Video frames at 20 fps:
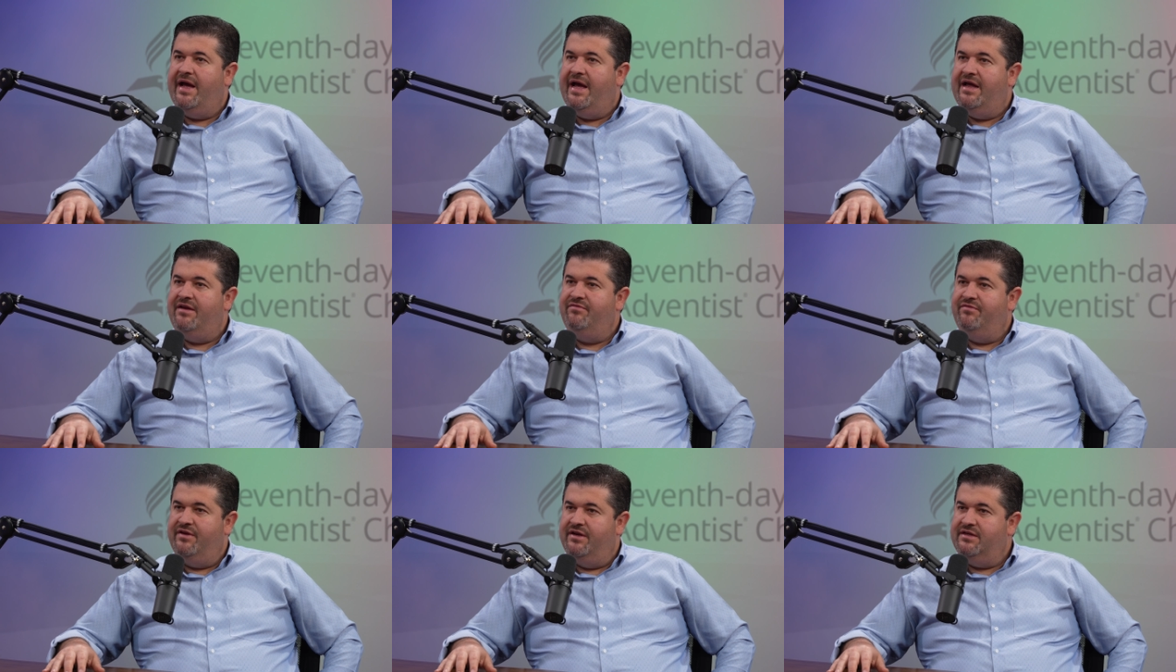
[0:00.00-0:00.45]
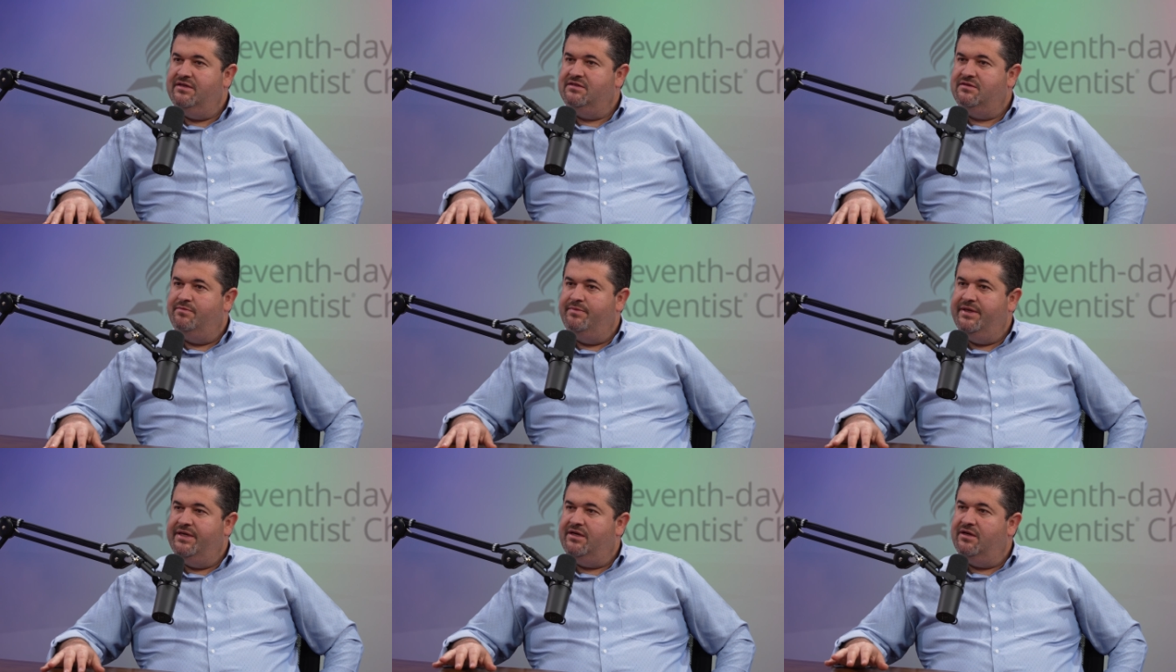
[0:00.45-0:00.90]

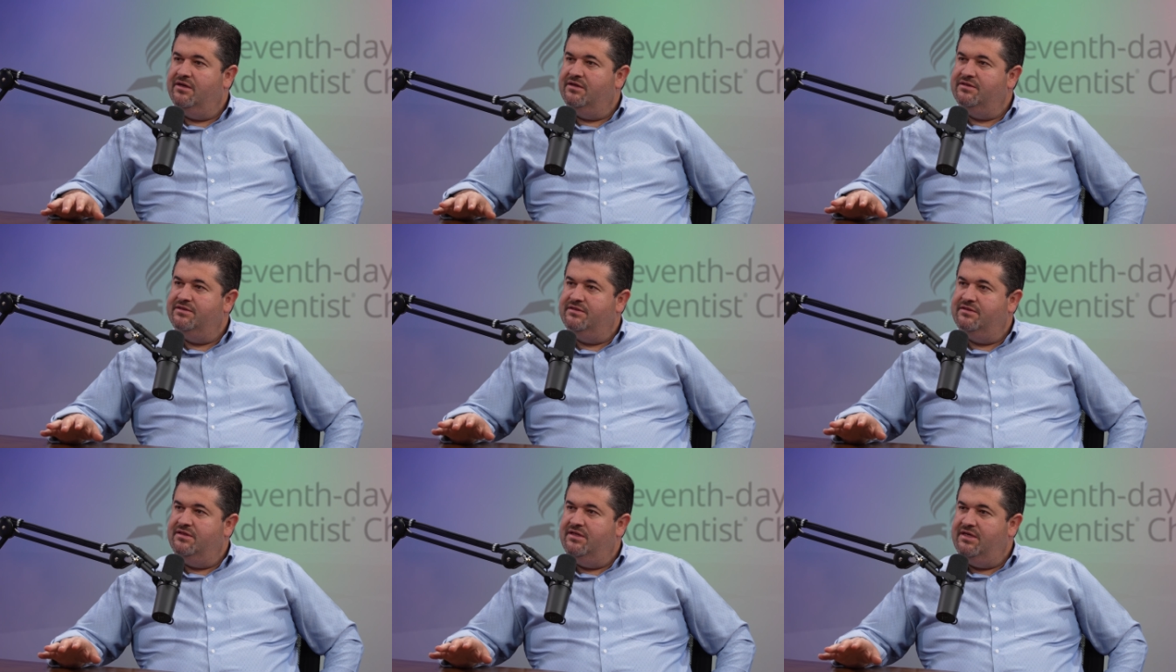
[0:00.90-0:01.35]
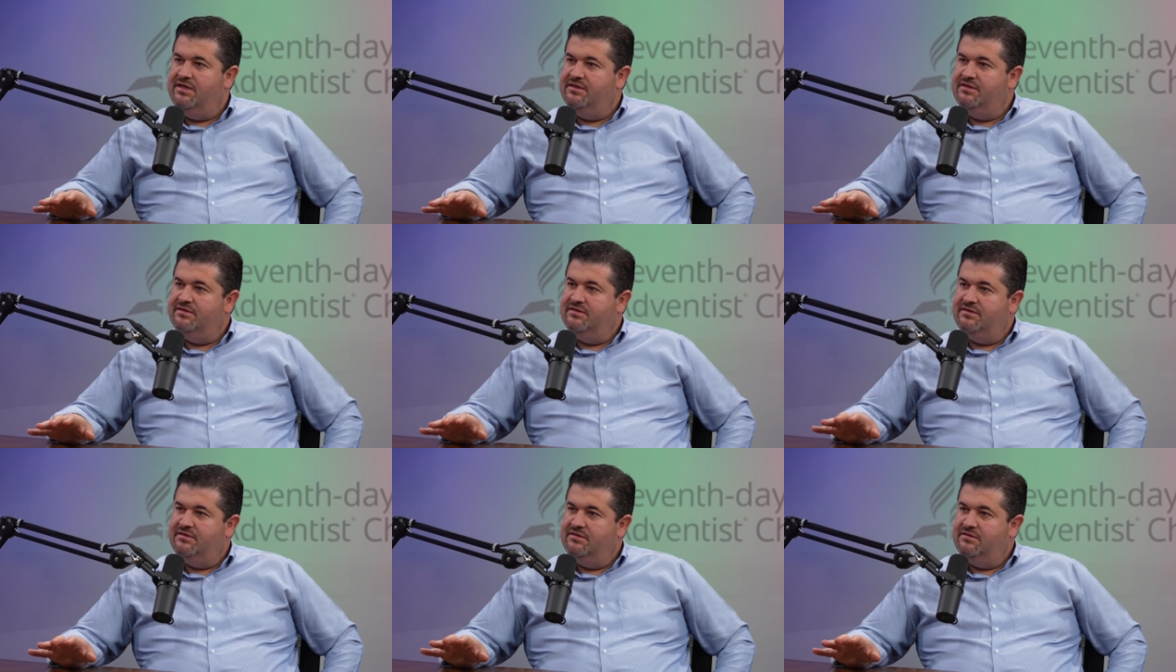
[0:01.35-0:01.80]
Adventists because
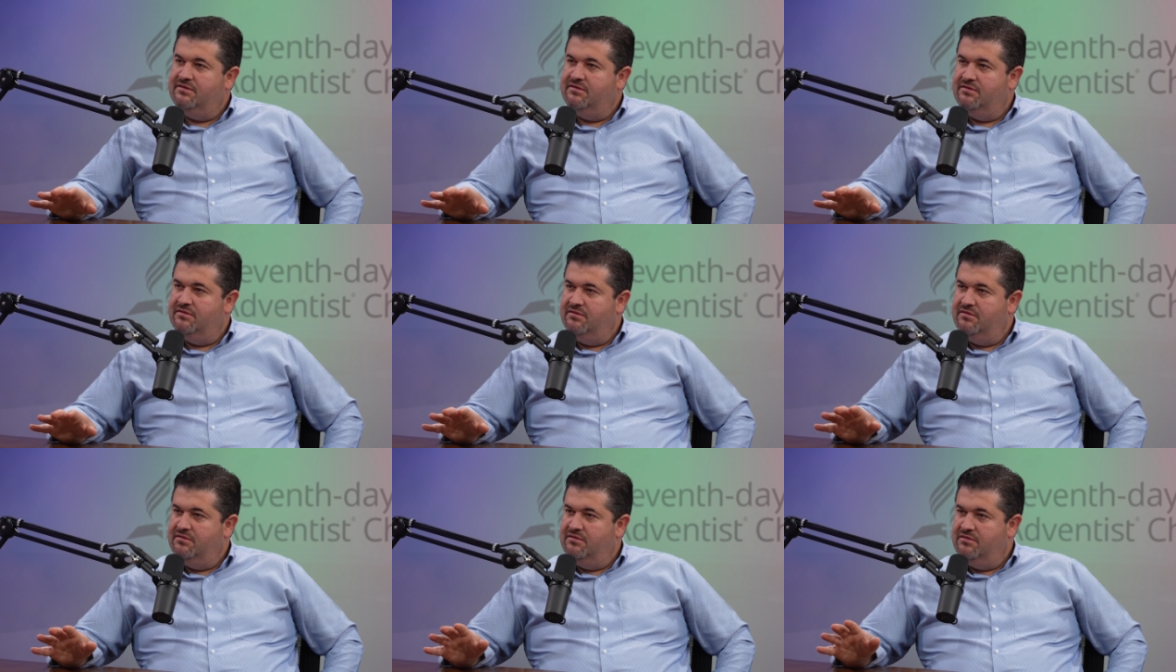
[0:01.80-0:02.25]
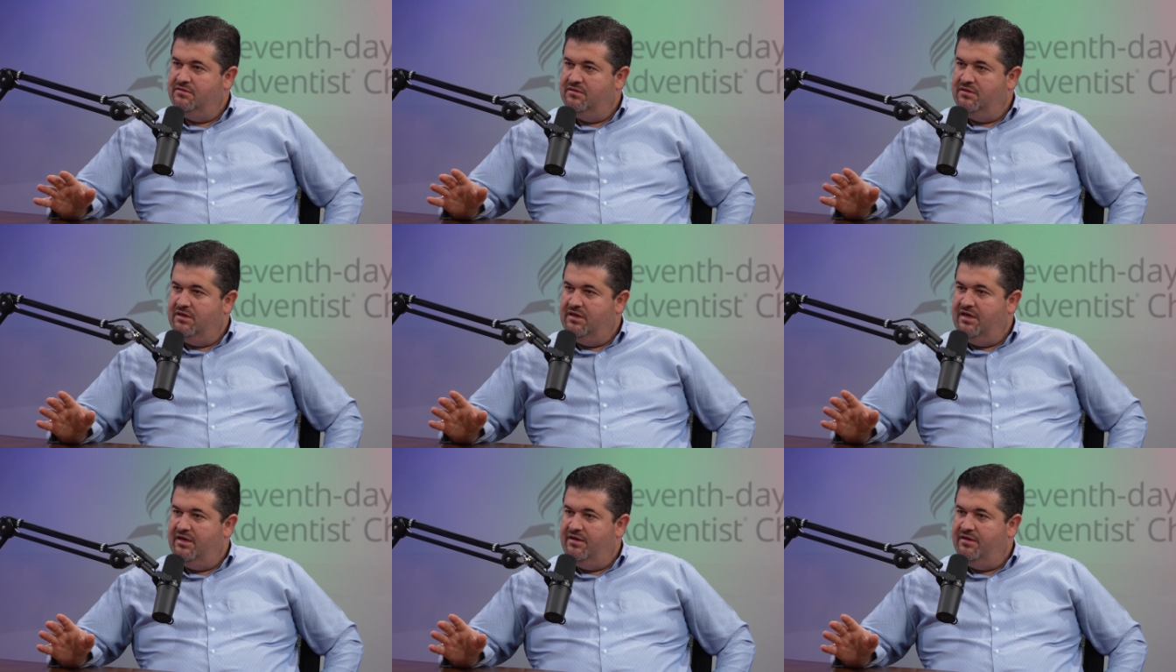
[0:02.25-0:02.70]
these
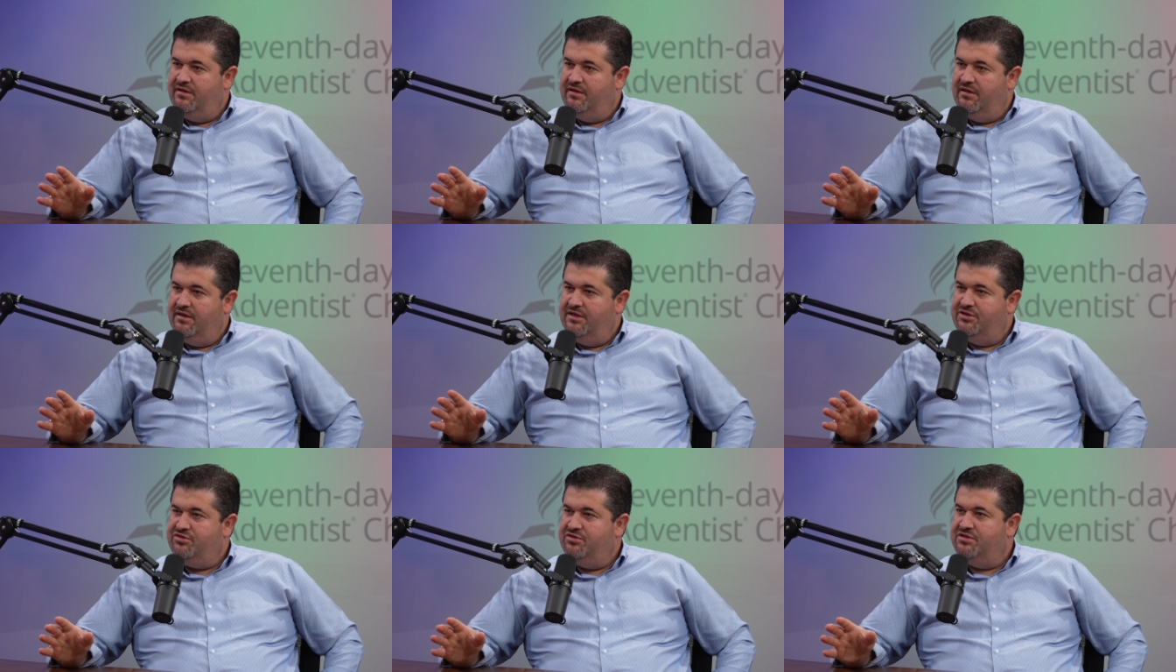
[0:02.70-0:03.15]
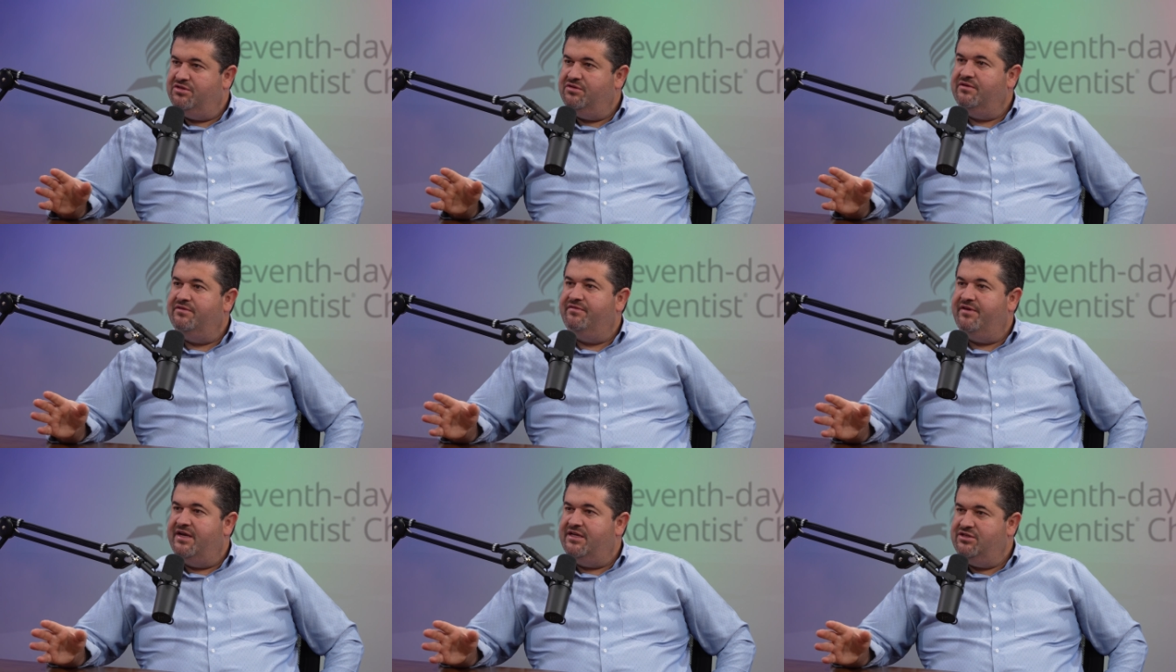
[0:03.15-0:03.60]

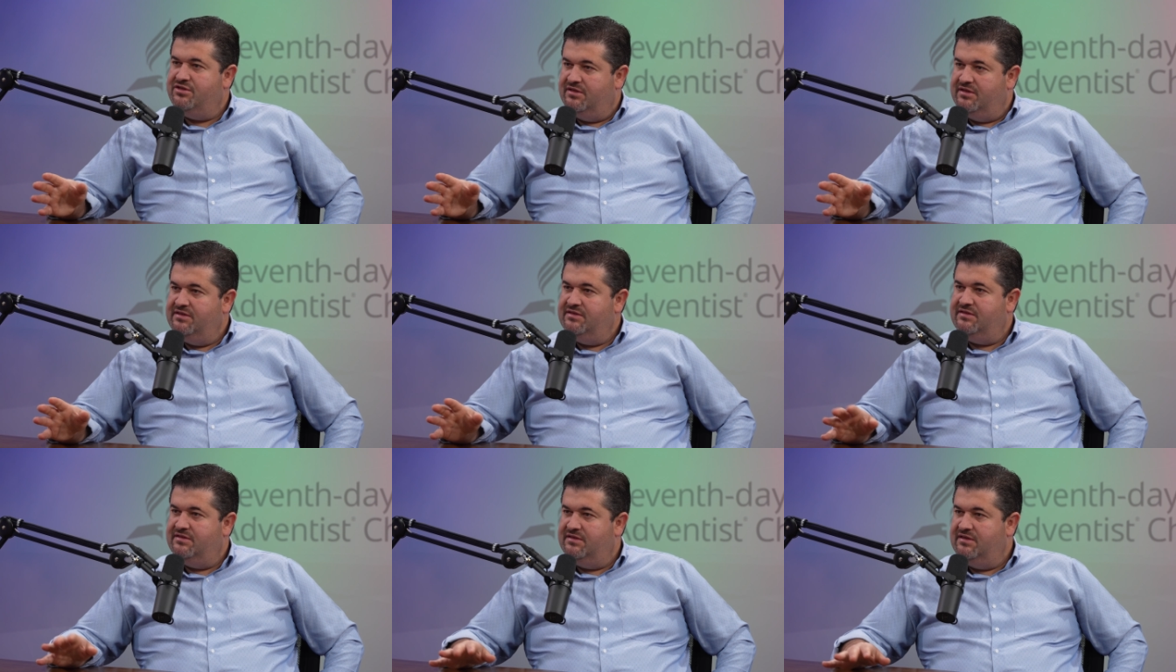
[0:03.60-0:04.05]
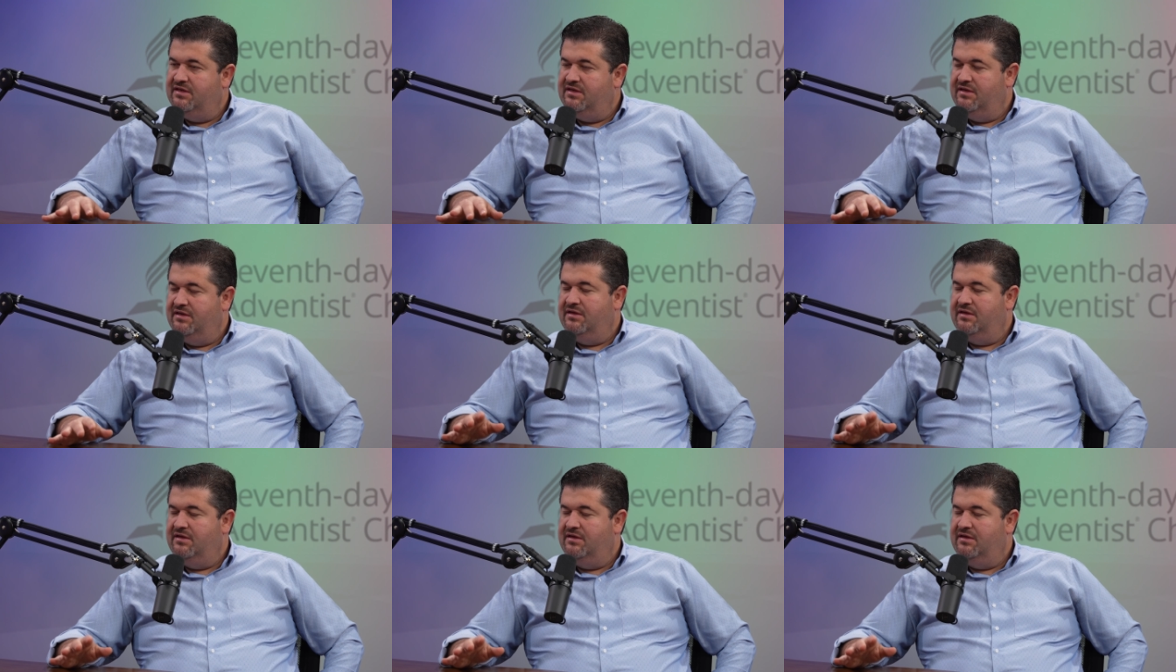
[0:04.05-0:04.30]
literature evangelists,